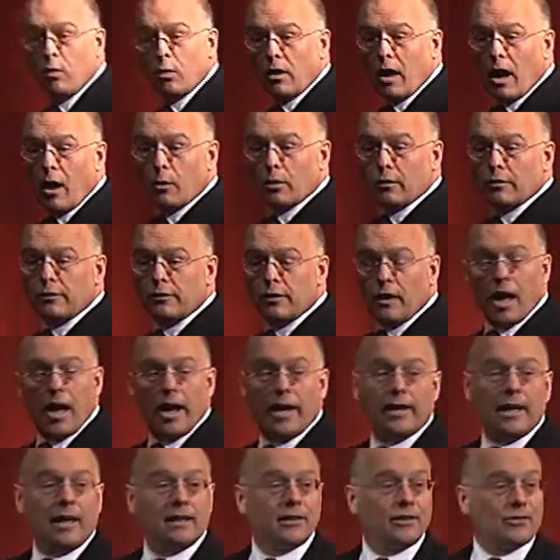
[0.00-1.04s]
4-hour
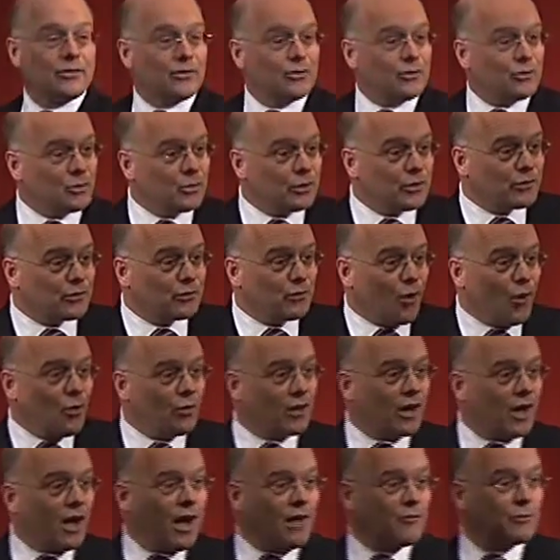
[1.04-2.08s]
flight. I listen to his
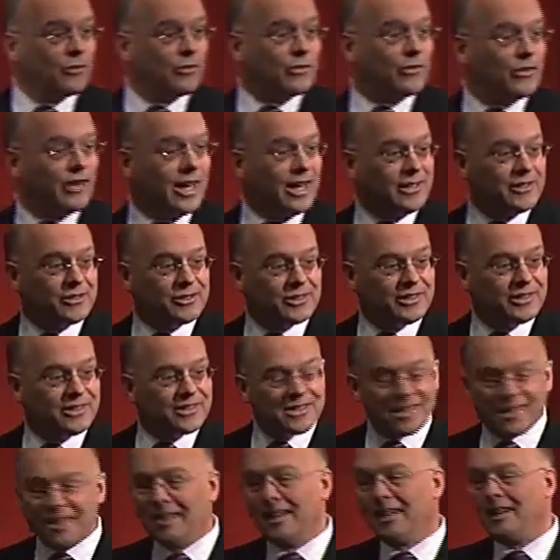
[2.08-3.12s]
phone
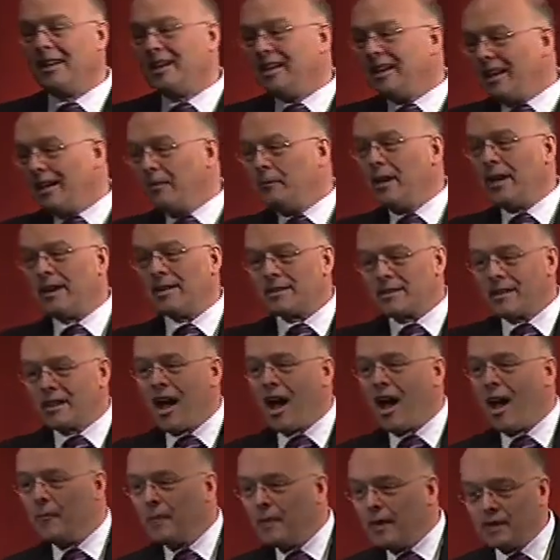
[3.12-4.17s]
conversations. He makes
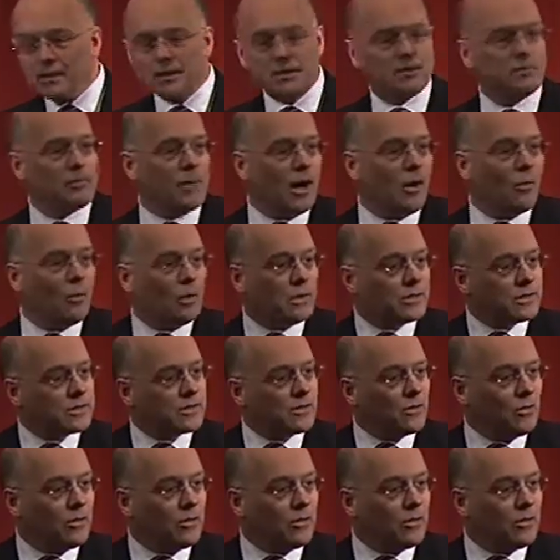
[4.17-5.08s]
comments about what's